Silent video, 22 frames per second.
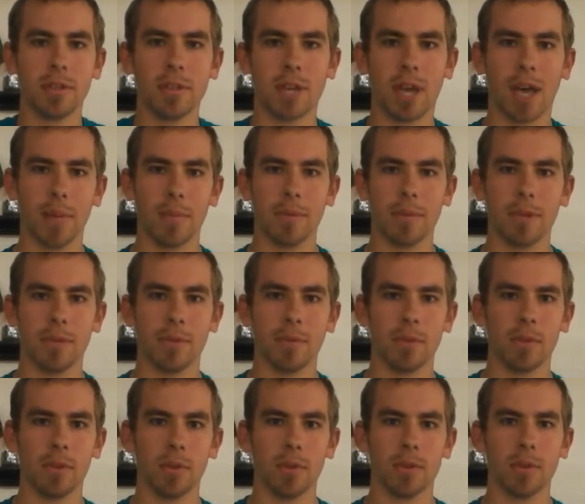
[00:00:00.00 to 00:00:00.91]
topic we
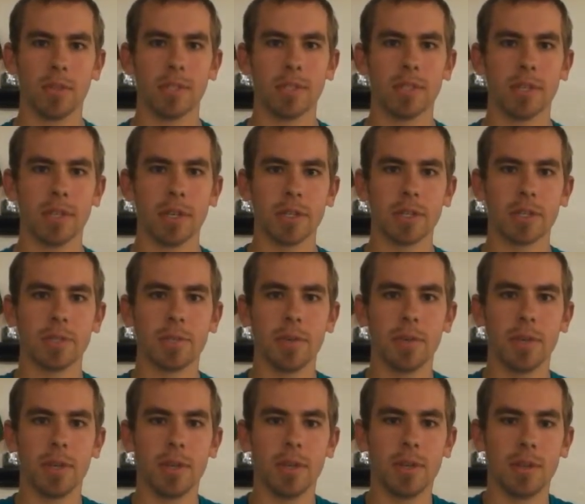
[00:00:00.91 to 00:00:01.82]
learned this last
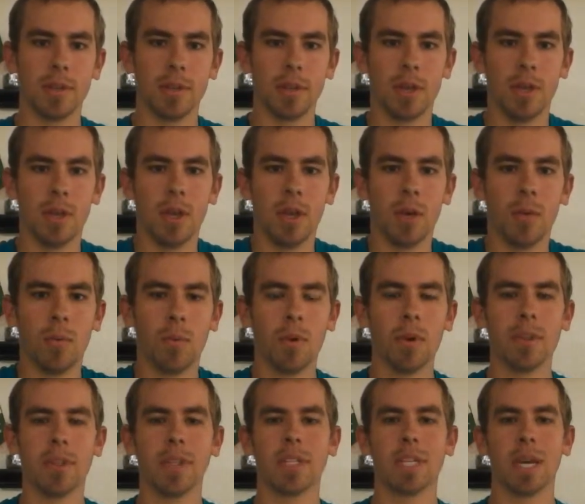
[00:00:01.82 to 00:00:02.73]
week. And
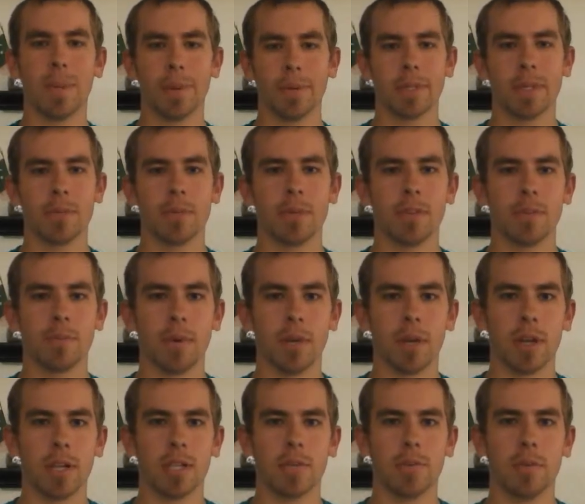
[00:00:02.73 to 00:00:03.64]
one of the topics that really
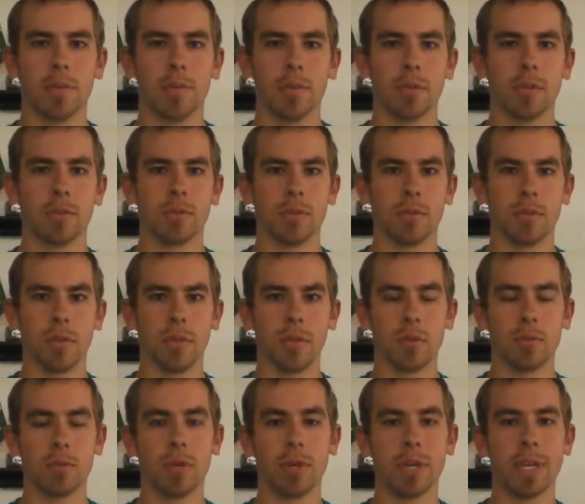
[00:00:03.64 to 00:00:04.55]
spoke out to me was the
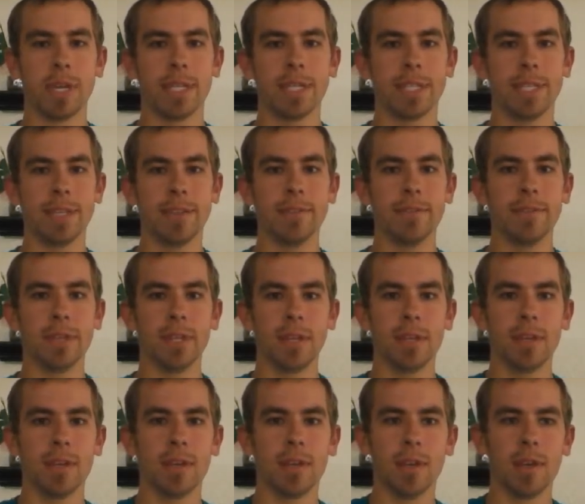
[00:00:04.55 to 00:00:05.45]

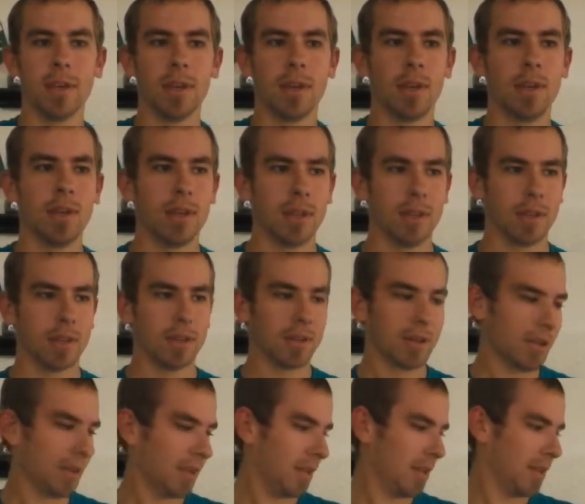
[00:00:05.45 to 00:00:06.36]
creativity.
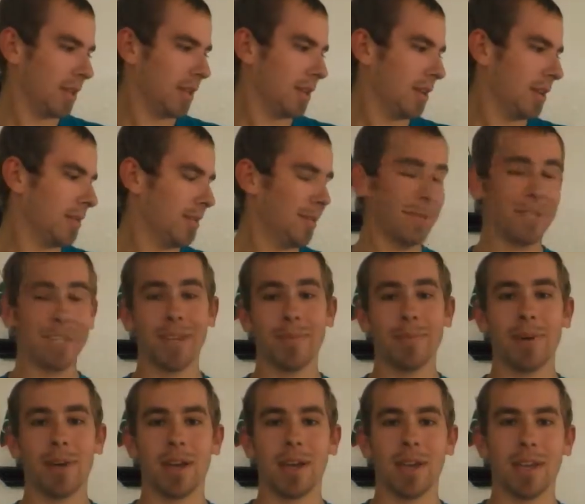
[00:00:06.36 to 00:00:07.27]
I wish I
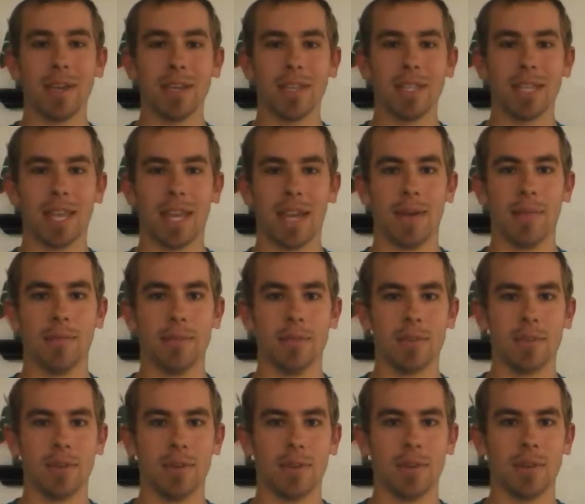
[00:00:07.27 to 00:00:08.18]
had my
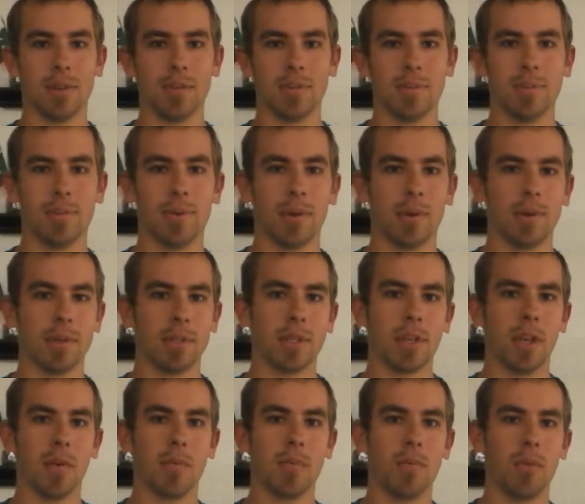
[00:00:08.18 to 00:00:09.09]
tablet so I could probably
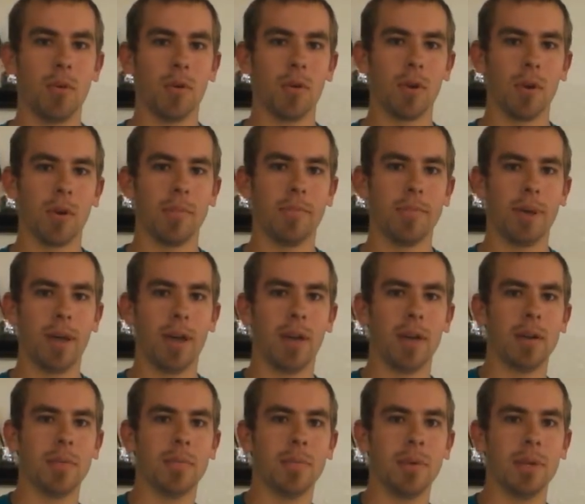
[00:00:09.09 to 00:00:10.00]
talk more
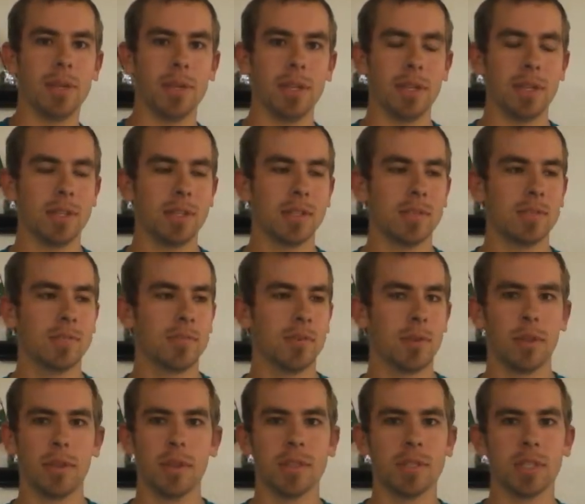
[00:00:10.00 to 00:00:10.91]
about it, but it's
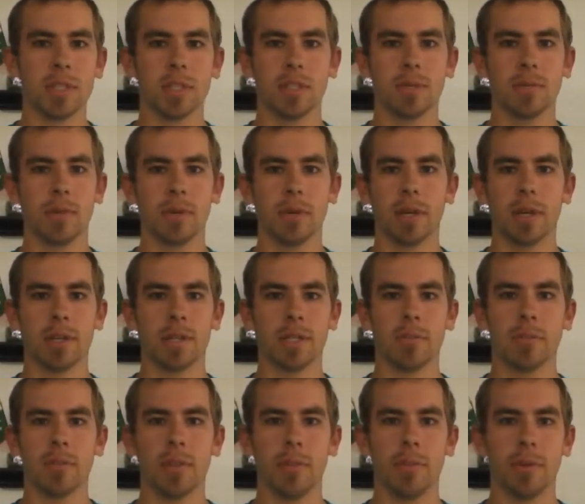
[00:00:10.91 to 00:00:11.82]
one of the things that spoke out
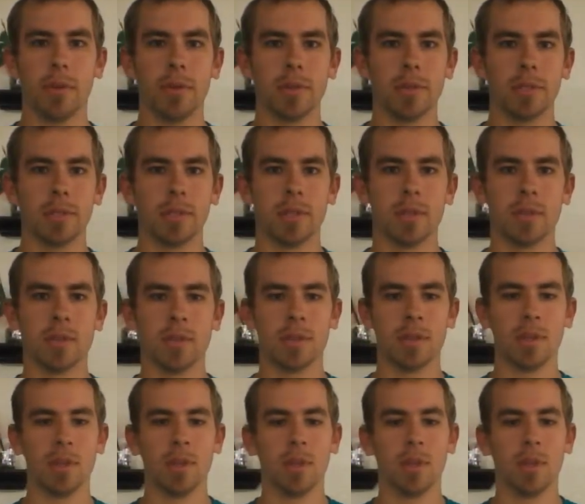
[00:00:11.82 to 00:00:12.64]
to me the most. And